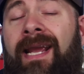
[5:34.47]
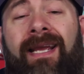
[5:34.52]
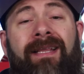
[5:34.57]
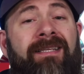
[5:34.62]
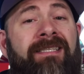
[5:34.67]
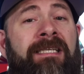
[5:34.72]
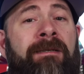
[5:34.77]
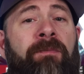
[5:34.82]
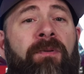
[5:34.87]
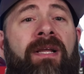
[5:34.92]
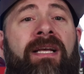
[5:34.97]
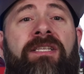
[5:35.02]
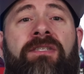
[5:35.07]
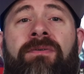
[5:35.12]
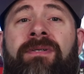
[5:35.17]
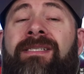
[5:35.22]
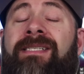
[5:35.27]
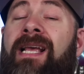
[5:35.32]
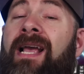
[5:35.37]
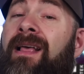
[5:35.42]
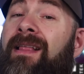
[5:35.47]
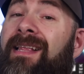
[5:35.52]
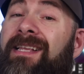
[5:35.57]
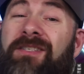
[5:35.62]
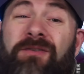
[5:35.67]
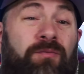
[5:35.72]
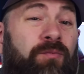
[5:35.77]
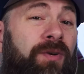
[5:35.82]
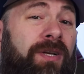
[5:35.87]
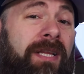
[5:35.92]
And the simple answer is,
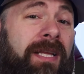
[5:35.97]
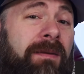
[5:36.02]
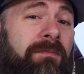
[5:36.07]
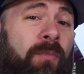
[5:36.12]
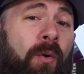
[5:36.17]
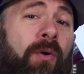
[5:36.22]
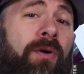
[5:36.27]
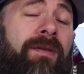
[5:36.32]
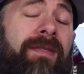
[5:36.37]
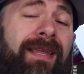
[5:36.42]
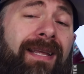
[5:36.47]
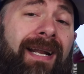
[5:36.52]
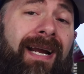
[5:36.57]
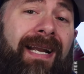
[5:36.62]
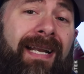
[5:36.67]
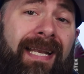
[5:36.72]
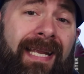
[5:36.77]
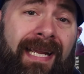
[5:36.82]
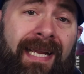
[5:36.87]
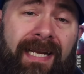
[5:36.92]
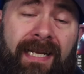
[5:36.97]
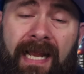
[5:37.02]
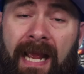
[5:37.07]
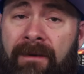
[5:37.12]
that's really more than I need.